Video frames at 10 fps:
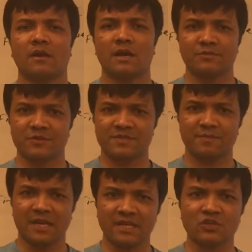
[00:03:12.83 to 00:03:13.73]
After
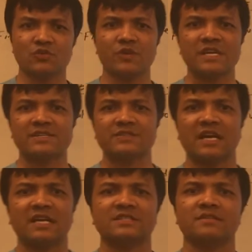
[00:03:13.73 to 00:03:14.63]
spending two years
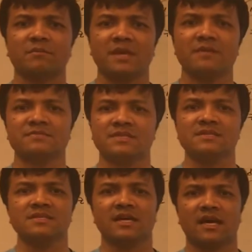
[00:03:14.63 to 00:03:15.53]
at
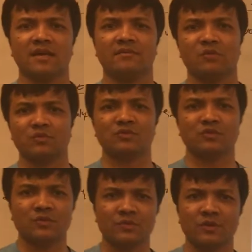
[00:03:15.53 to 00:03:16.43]
BMCC, I moved
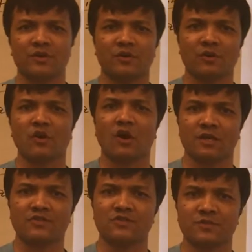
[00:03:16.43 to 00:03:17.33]
to York
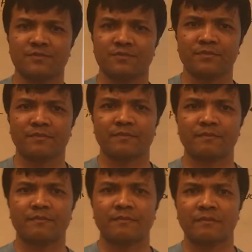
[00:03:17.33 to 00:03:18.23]
College.
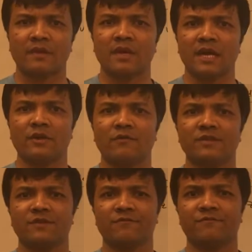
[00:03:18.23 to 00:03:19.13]
And over
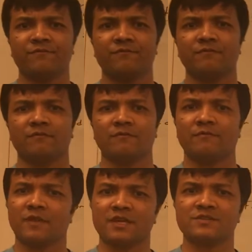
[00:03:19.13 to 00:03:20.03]
the
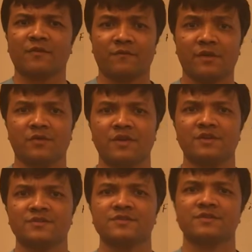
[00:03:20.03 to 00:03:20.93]
next few
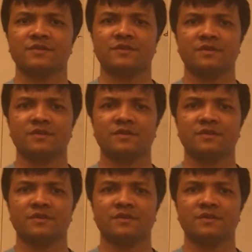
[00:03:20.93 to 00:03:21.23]
years,